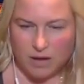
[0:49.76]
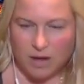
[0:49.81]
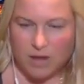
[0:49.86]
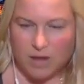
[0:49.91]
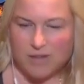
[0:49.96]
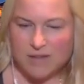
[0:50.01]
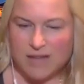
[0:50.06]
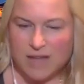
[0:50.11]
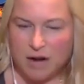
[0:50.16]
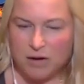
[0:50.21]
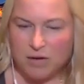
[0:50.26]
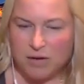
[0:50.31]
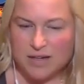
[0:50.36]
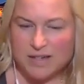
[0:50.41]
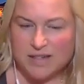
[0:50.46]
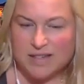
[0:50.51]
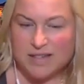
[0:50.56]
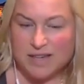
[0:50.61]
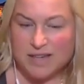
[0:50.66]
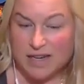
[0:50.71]
Saturn
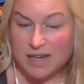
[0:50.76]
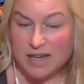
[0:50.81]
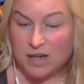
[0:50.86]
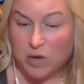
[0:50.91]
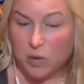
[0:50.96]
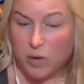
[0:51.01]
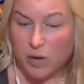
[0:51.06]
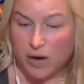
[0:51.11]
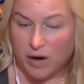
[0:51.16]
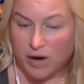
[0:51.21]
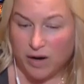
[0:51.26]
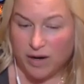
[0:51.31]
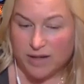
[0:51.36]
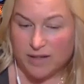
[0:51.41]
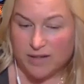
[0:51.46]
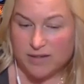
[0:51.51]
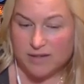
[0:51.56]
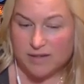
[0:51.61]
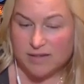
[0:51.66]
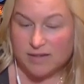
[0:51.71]
is in
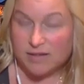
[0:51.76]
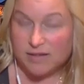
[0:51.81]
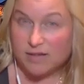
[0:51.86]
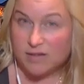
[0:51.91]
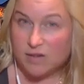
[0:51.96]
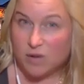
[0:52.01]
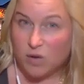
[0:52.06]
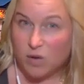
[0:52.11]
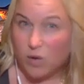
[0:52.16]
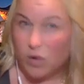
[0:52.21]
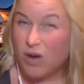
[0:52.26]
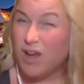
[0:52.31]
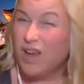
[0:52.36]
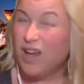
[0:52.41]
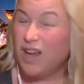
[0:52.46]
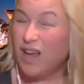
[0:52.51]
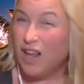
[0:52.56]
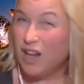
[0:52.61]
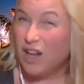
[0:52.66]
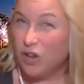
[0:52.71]
Aquarius. So
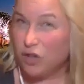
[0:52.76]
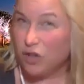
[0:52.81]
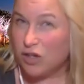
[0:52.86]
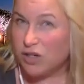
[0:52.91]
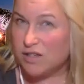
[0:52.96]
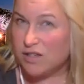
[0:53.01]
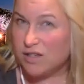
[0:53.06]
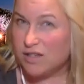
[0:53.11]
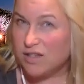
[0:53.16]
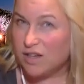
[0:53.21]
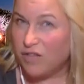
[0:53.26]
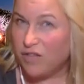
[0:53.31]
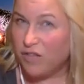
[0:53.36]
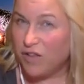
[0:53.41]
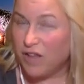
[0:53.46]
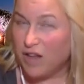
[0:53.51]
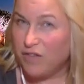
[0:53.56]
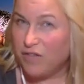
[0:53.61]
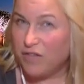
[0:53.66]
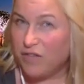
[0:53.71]
it looks as if
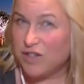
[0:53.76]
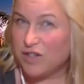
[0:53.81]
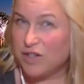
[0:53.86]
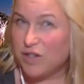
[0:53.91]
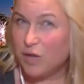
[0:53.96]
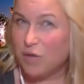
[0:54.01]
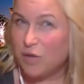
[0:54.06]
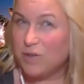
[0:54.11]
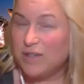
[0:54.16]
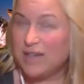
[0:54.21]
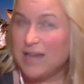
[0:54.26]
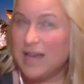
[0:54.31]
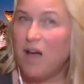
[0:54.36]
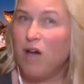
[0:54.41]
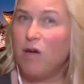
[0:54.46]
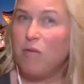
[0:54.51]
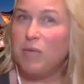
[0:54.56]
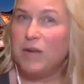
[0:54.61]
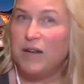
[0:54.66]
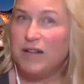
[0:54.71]
life is slowed
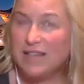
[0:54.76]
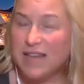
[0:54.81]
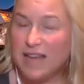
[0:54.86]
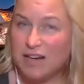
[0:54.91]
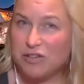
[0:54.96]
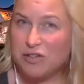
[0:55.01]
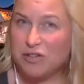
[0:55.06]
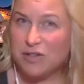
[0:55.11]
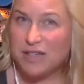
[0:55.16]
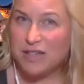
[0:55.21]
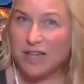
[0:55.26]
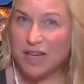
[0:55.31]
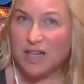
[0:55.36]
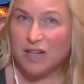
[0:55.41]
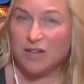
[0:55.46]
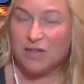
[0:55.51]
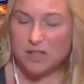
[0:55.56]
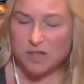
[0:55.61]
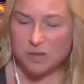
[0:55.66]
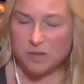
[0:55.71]
down, but it's actually kind
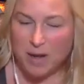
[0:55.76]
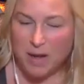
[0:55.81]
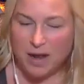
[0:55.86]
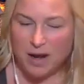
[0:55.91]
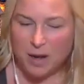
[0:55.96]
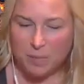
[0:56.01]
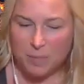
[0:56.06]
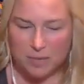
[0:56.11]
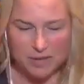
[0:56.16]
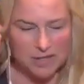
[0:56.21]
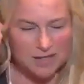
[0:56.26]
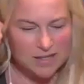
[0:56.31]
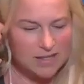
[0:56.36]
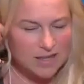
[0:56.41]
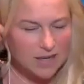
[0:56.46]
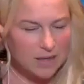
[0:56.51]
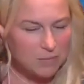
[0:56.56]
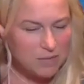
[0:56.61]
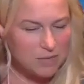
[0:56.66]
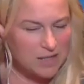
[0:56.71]
of sped up at the
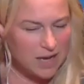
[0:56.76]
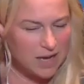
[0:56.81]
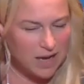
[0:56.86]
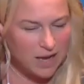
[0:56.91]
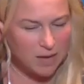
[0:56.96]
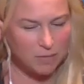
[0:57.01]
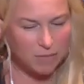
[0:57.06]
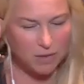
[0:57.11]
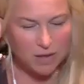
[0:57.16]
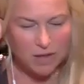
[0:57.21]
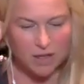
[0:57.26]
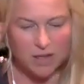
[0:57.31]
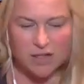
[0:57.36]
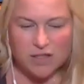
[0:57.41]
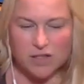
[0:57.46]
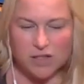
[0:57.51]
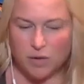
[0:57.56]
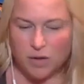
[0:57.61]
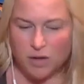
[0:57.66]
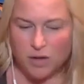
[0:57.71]
same time.
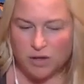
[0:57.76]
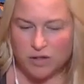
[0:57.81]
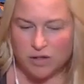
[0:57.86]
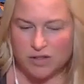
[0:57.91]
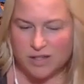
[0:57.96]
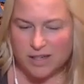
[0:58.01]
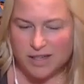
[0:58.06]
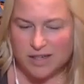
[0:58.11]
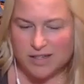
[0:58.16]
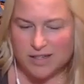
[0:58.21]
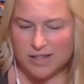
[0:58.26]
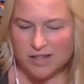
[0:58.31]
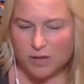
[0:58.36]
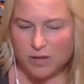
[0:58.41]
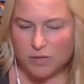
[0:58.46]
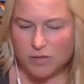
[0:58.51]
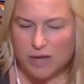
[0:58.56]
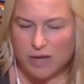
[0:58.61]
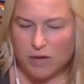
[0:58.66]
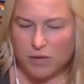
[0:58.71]
So it looks like it's
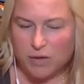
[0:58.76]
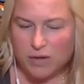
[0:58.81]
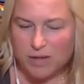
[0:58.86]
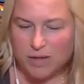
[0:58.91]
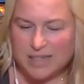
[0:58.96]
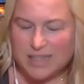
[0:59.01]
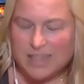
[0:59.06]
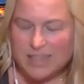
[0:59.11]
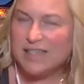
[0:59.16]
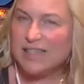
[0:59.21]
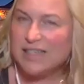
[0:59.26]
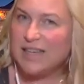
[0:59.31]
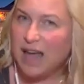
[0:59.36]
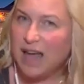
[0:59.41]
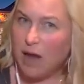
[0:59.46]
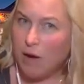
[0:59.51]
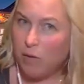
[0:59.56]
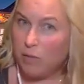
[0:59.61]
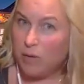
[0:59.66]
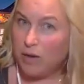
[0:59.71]
slowed down, or at least is
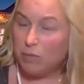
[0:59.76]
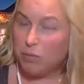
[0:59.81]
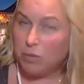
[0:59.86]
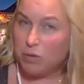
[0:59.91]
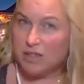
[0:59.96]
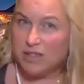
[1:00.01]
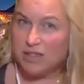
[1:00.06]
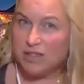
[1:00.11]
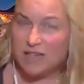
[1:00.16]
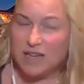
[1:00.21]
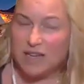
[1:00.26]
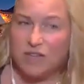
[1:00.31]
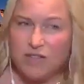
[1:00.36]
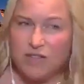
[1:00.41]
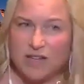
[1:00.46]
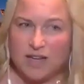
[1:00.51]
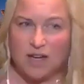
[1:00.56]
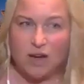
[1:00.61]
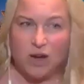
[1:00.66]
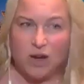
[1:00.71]
how we perceived
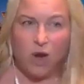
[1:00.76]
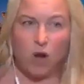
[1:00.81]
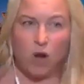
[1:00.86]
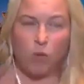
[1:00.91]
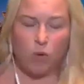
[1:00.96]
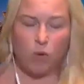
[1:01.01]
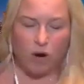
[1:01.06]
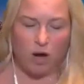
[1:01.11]
it. We're